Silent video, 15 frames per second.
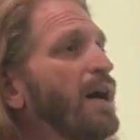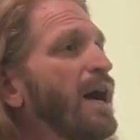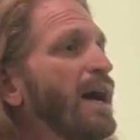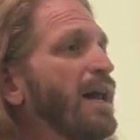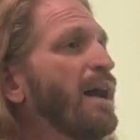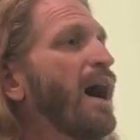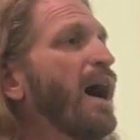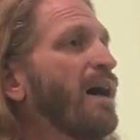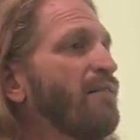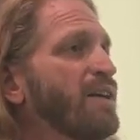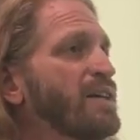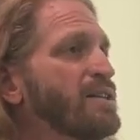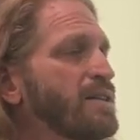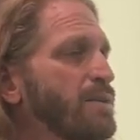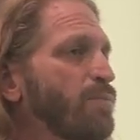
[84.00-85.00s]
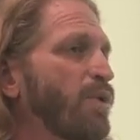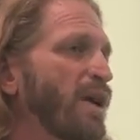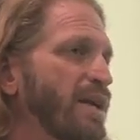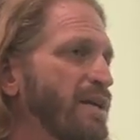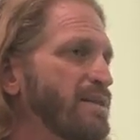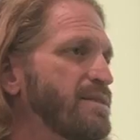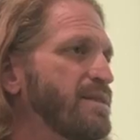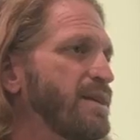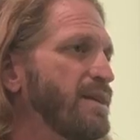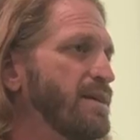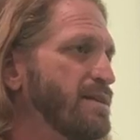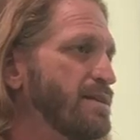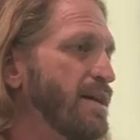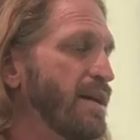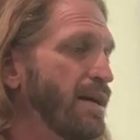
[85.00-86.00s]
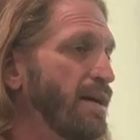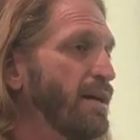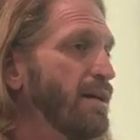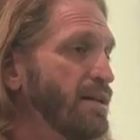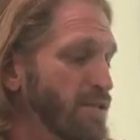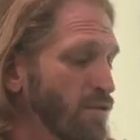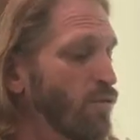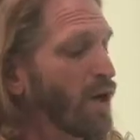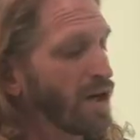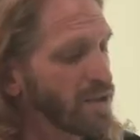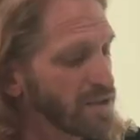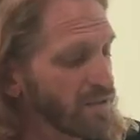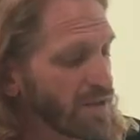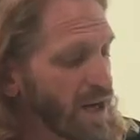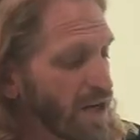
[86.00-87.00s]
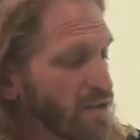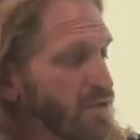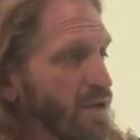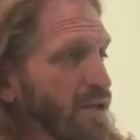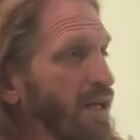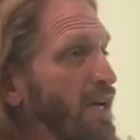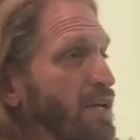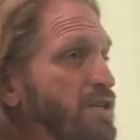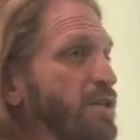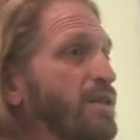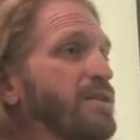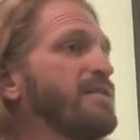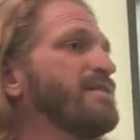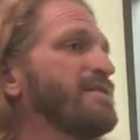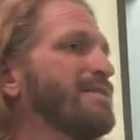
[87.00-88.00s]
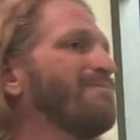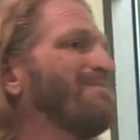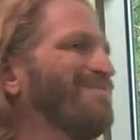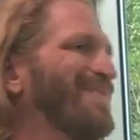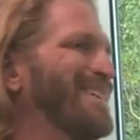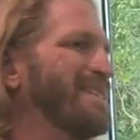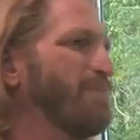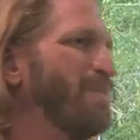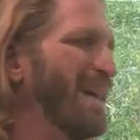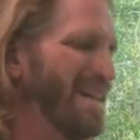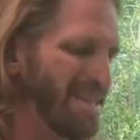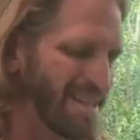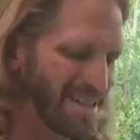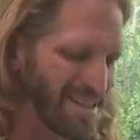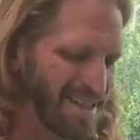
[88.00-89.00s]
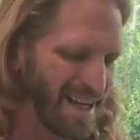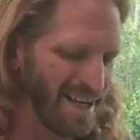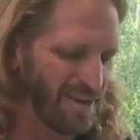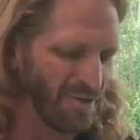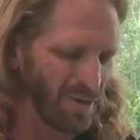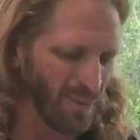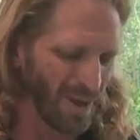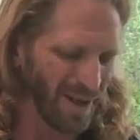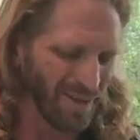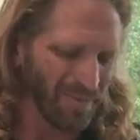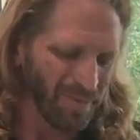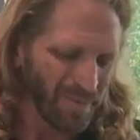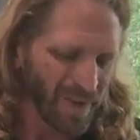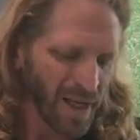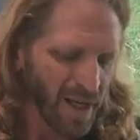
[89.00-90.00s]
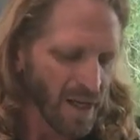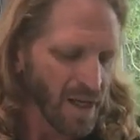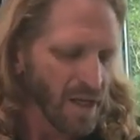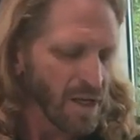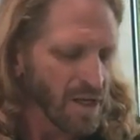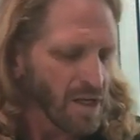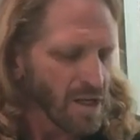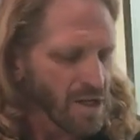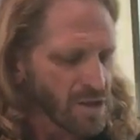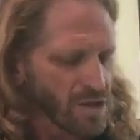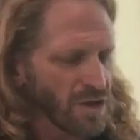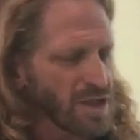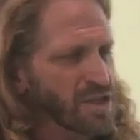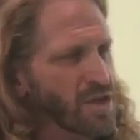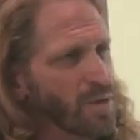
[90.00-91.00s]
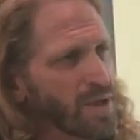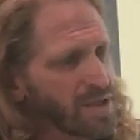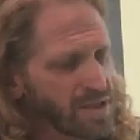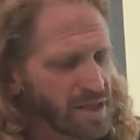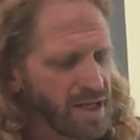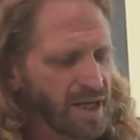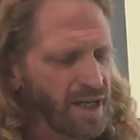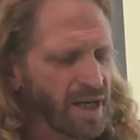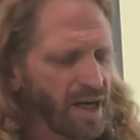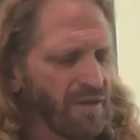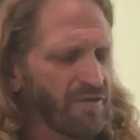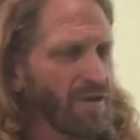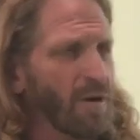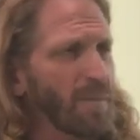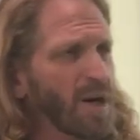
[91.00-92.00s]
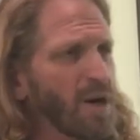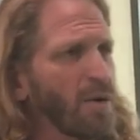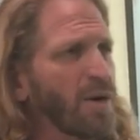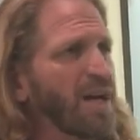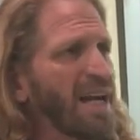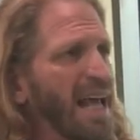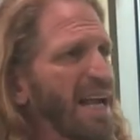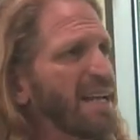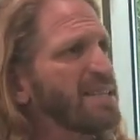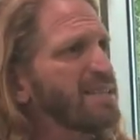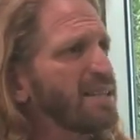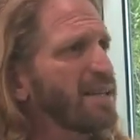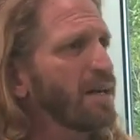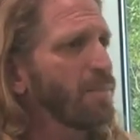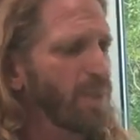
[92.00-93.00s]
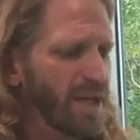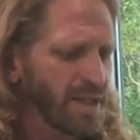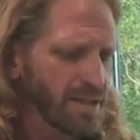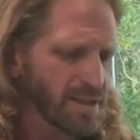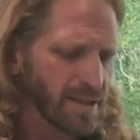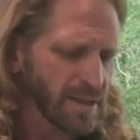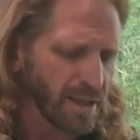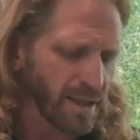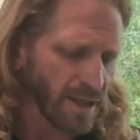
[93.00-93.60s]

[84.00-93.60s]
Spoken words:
And obviously pregnancy is a relative contraindication because it's a passing state, if you will. So let's go into the pharmacokinetics a little bit.